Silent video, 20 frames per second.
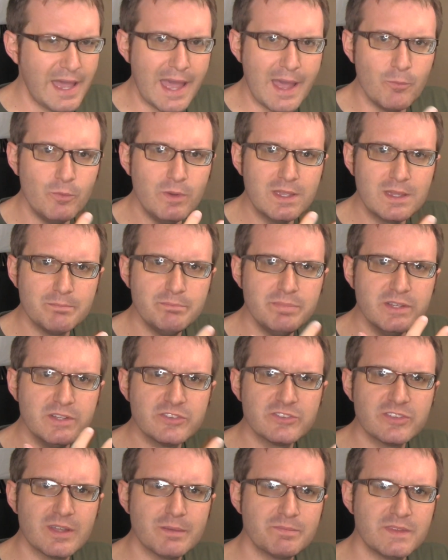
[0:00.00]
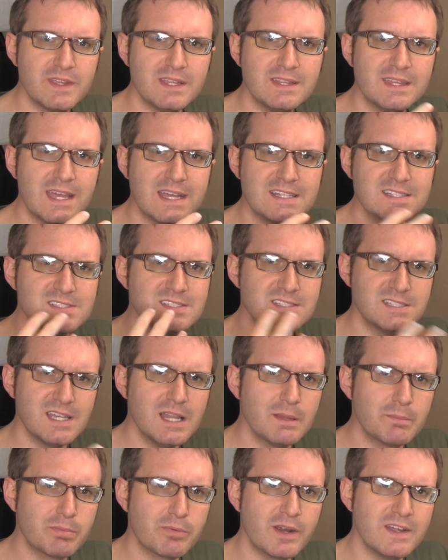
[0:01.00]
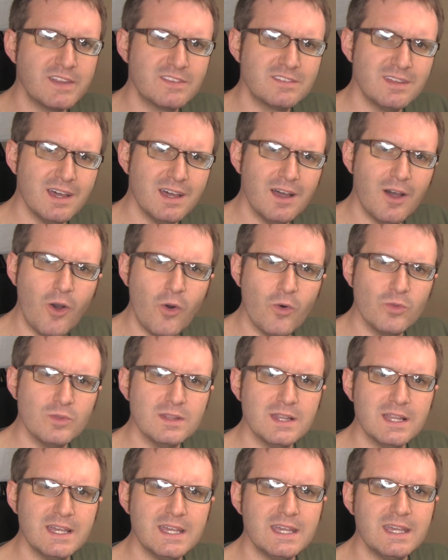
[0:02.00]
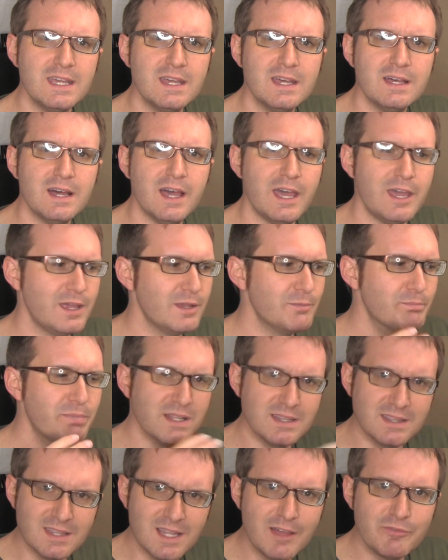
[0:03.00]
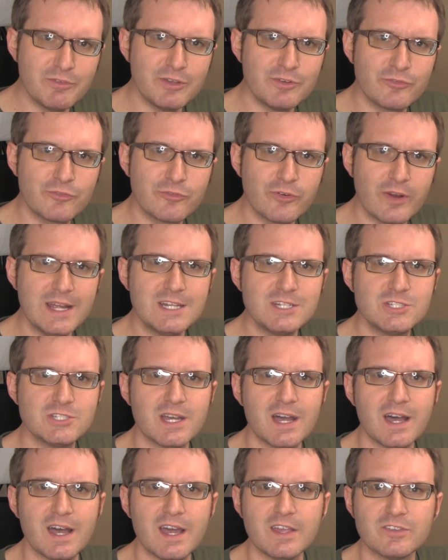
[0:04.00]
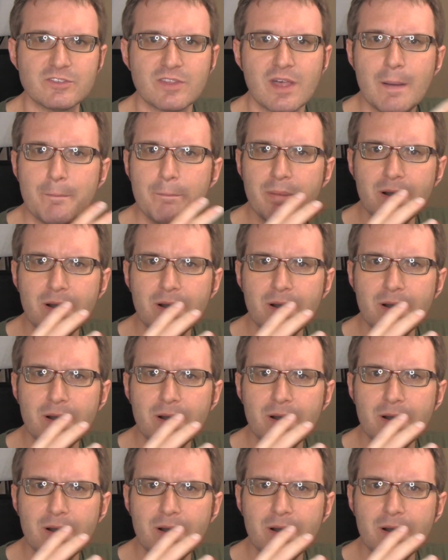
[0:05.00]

and we can build something that celebrates not only a beloved franchise,